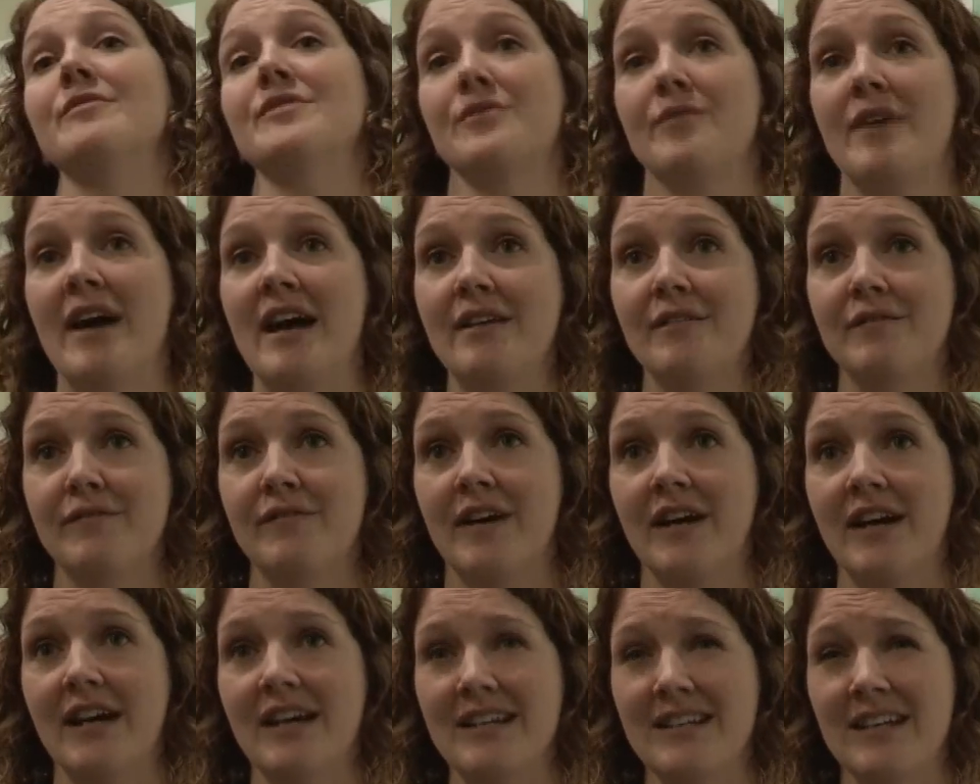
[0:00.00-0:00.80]
was
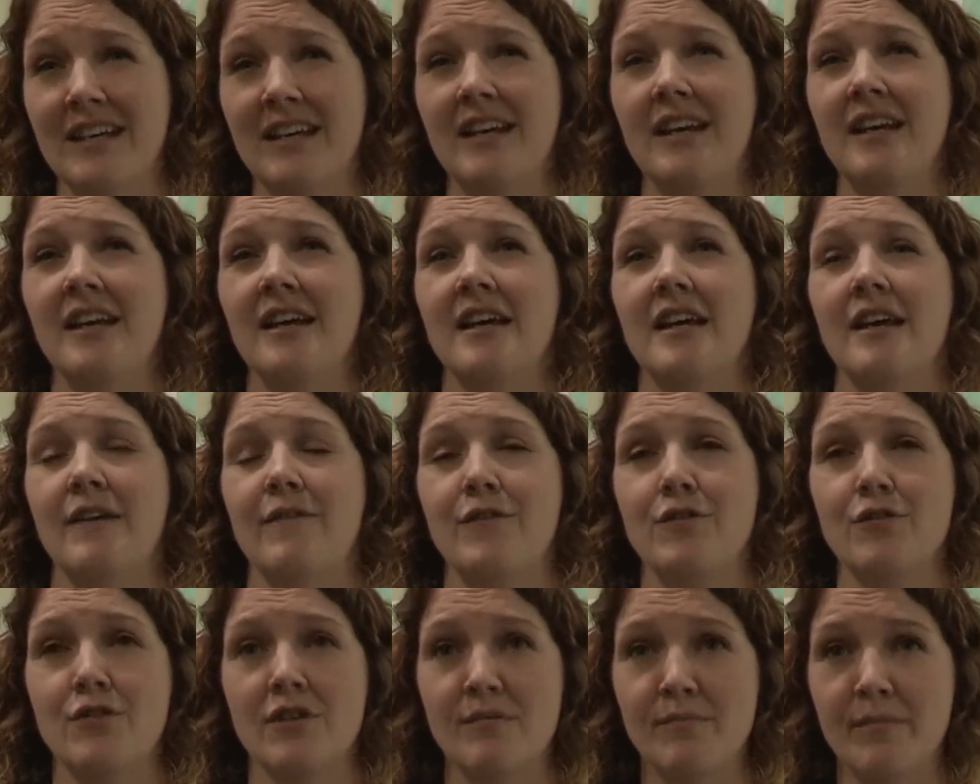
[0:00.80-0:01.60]
ratified,
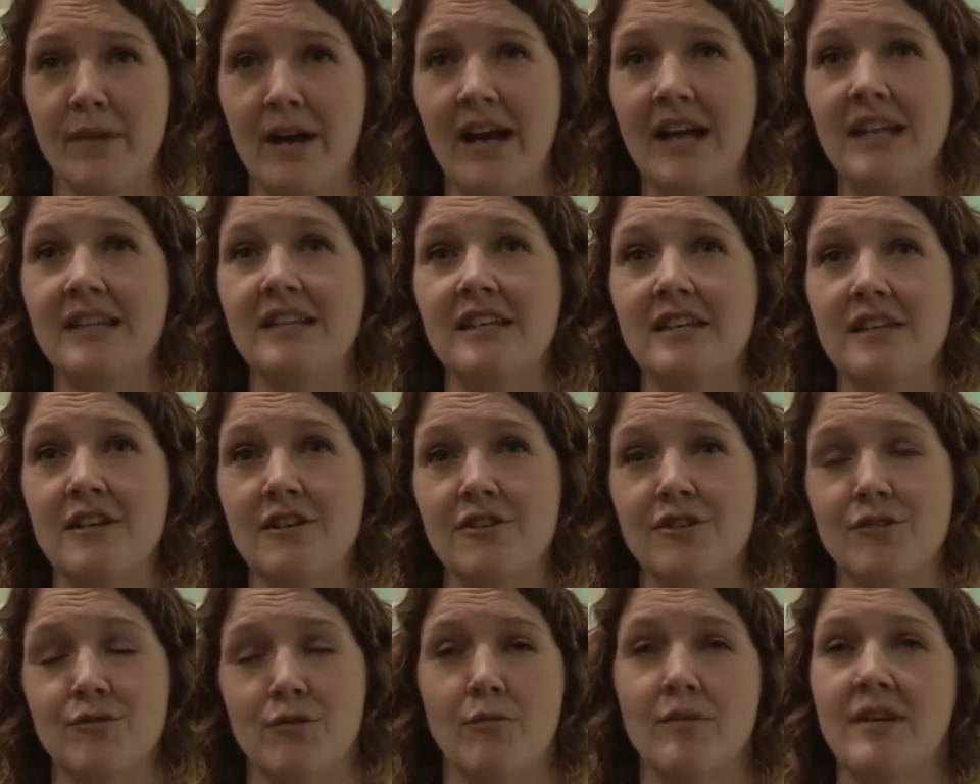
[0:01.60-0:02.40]
if you combine the
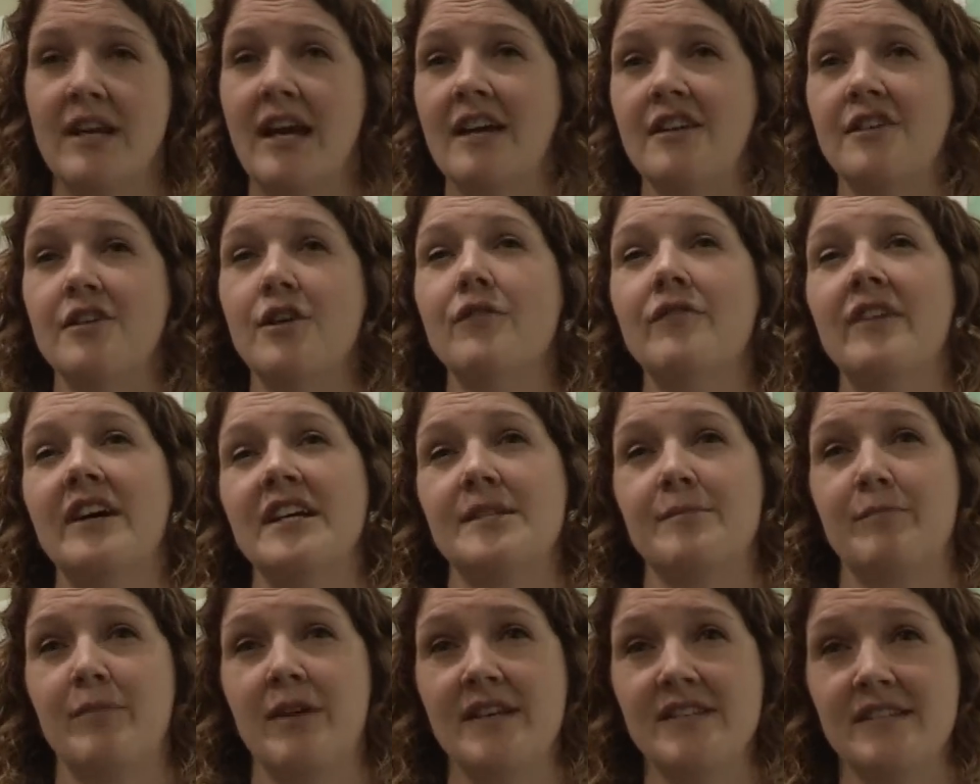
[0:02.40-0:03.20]
years where we had no
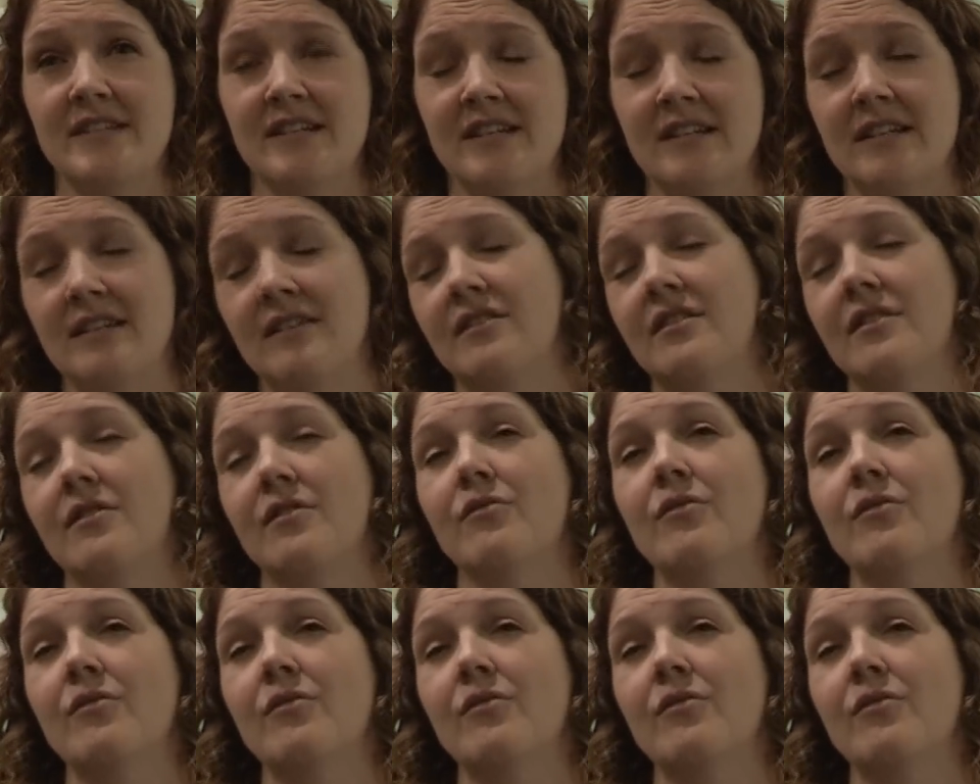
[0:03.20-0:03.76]
vice president,